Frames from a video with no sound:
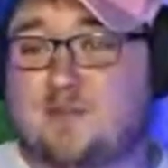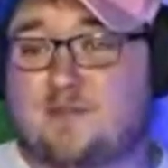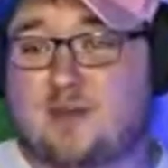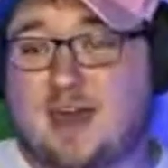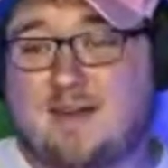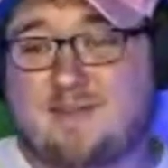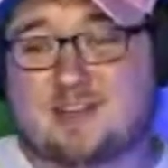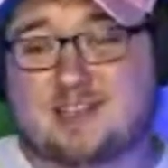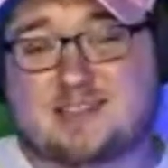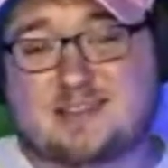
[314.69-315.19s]
If you
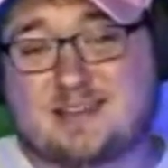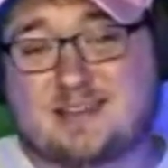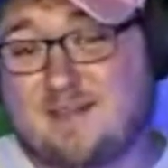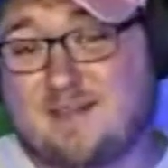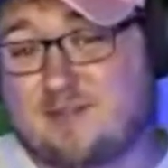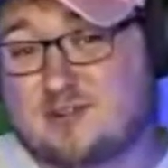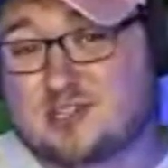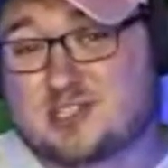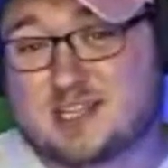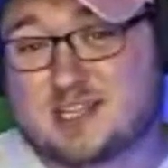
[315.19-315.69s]
haven't
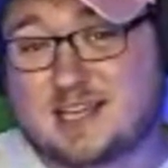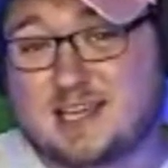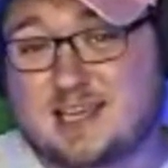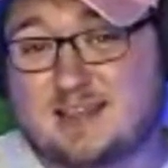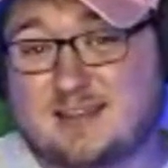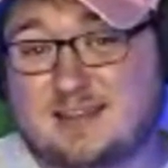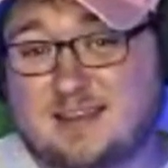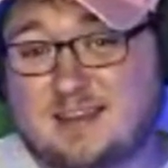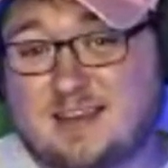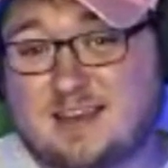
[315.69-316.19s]
ever
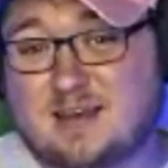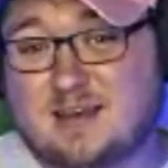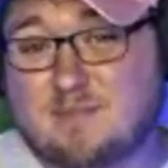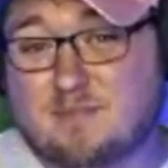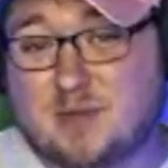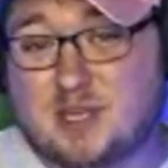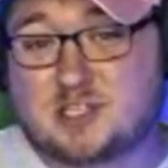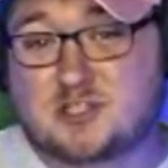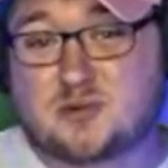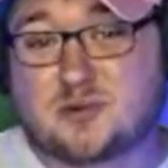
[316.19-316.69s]
seen
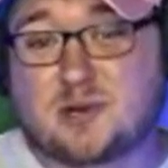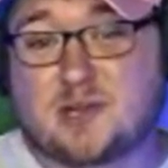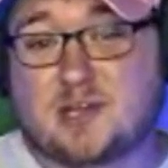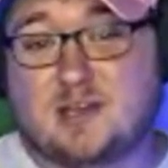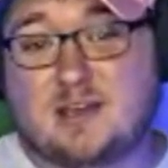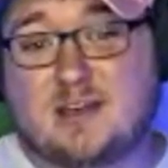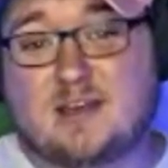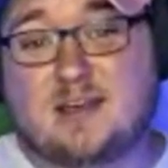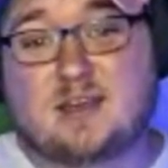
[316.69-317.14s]
Misery,